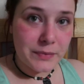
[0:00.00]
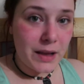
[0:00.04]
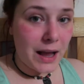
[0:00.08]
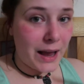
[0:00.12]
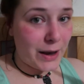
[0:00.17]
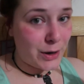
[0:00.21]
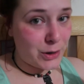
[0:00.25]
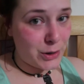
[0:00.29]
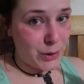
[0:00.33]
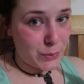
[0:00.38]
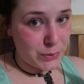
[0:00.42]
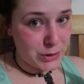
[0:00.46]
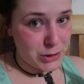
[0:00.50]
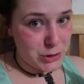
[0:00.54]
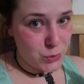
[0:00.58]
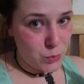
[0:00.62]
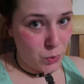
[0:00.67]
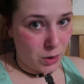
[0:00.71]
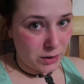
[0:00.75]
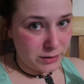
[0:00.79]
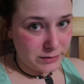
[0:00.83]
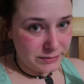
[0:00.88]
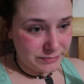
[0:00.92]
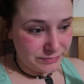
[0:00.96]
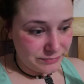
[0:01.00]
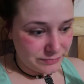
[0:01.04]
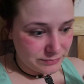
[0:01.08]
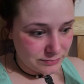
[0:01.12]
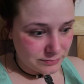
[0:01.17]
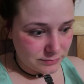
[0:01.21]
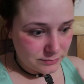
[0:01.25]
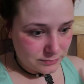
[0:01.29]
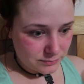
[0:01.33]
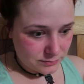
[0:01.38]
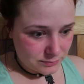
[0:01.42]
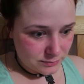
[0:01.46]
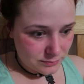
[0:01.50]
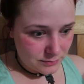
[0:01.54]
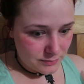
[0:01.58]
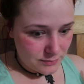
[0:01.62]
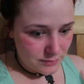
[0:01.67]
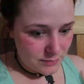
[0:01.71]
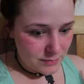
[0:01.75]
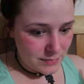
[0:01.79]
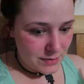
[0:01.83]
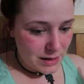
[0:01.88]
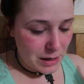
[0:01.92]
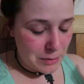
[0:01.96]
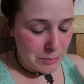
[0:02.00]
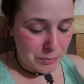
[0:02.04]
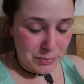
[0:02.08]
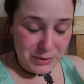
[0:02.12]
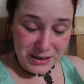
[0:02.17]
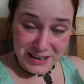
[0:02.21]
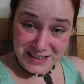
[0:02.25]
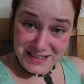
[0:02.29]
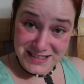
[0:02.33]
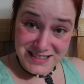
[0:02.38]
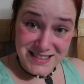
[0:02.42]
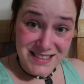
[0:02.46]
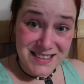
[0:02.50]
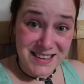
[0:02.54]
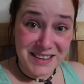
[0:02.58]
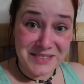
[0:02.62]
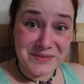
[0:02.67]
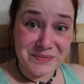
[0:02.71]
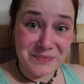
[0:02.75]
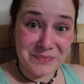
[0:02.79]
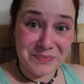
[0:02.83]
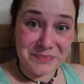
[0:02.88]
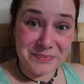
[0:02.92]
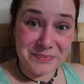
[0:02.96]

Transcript: I could only do one, but I did it.